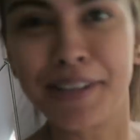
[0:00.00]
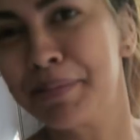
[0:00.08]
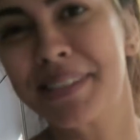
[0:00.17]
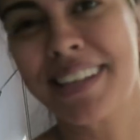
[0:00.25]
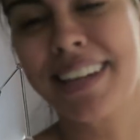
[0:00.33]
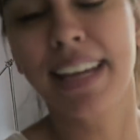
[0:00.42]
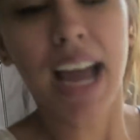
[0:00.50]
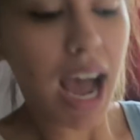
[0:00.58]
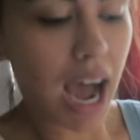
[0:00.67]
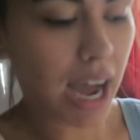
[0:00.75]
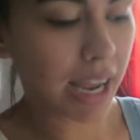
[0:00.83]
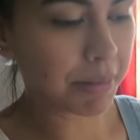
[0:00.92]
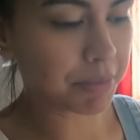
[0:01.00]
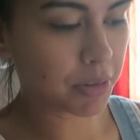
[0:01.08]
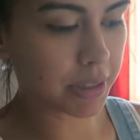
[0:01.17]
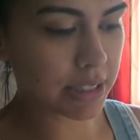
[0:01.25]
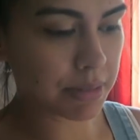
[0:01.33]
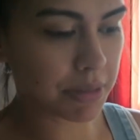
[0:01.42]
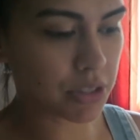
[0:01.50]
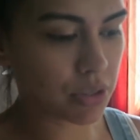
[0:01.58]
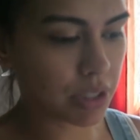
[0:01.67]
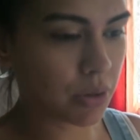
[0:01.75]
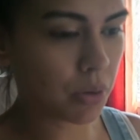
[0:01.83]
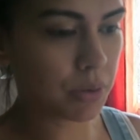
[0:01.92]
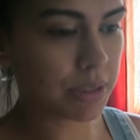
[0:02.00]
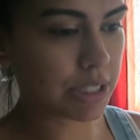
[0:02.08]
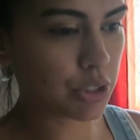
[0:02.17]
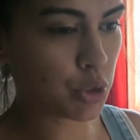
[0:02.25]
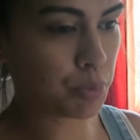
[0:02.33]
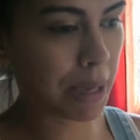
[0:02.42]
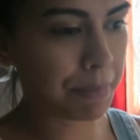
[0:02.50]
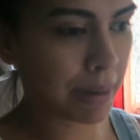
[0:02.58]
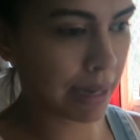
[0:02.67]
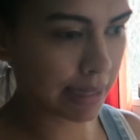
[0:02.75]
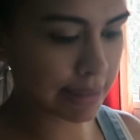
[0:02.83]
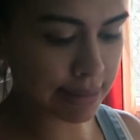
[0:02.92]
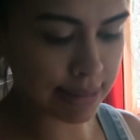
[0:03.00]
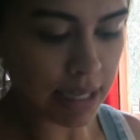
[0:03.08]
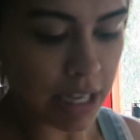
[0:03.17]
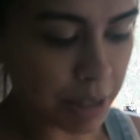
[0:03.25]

No, I'm just kidding. I am going to be drilling holes into my pots.